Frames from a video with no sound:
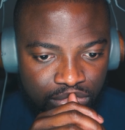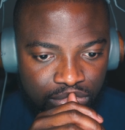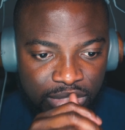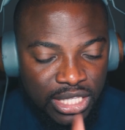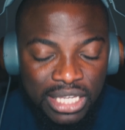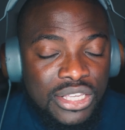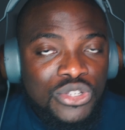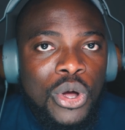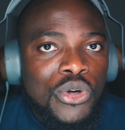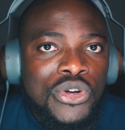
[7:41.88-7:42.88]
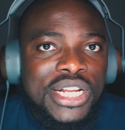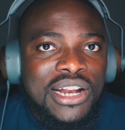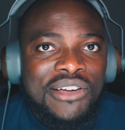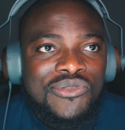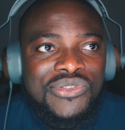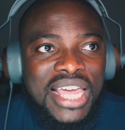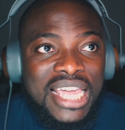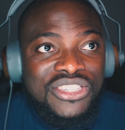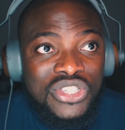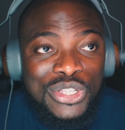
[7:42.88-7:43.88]
This is not good enough. It's
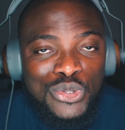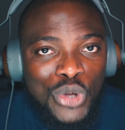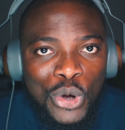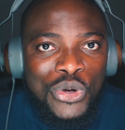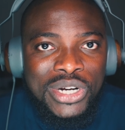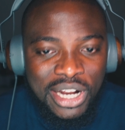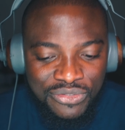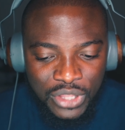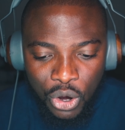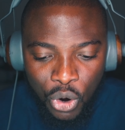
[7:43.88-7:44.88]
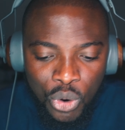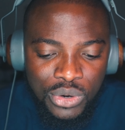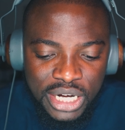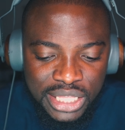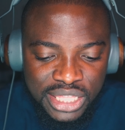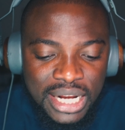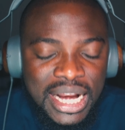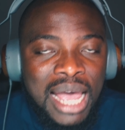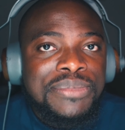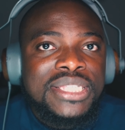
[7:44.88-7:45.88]
just not good enough. The only thing
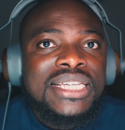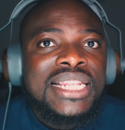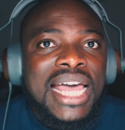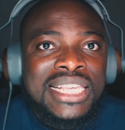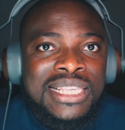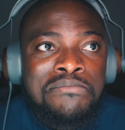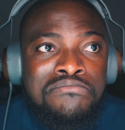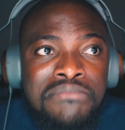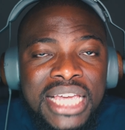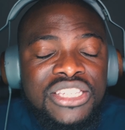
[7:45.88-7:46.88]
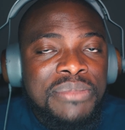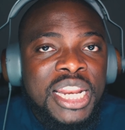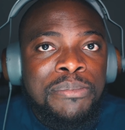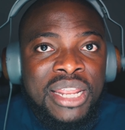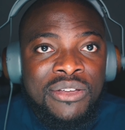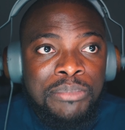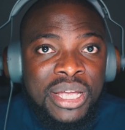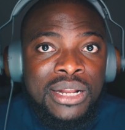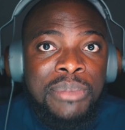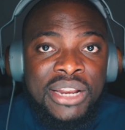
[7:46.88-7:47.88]
I'm seeing that is a major
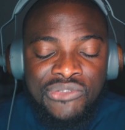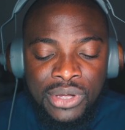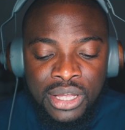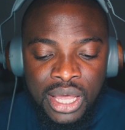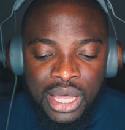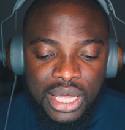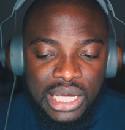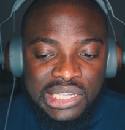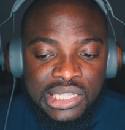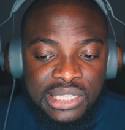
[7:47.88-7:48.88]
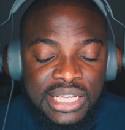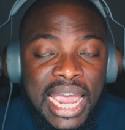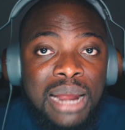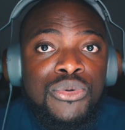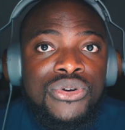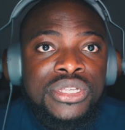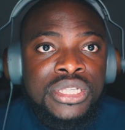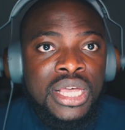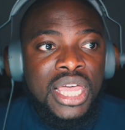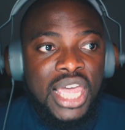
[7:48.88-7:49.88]
benefit is these cameras
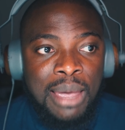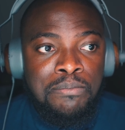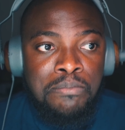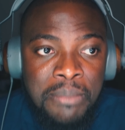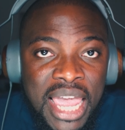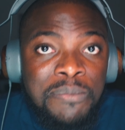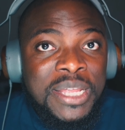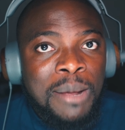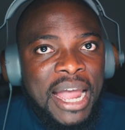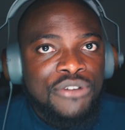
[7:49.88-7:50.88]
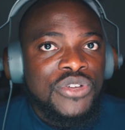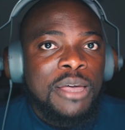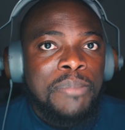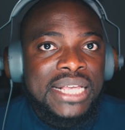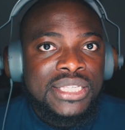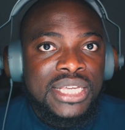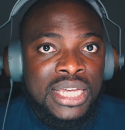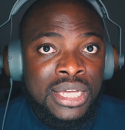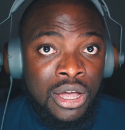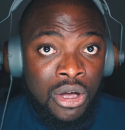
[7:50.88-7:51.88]
and maybe the battery
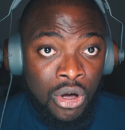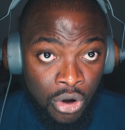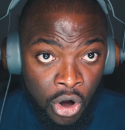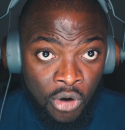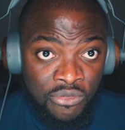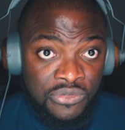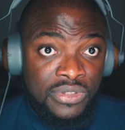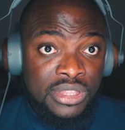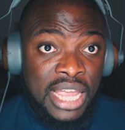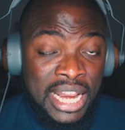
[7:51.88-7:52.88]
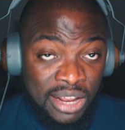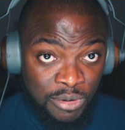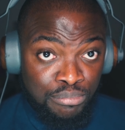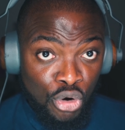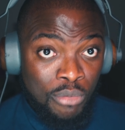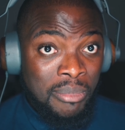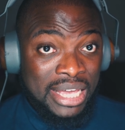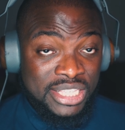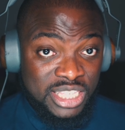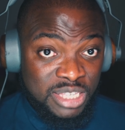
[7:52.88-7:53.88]
capacity of the 11 Pro
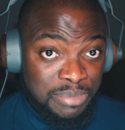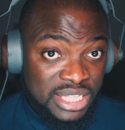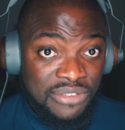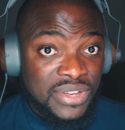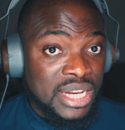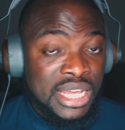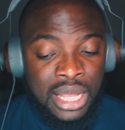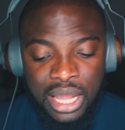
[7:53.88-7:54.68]
Max specifically.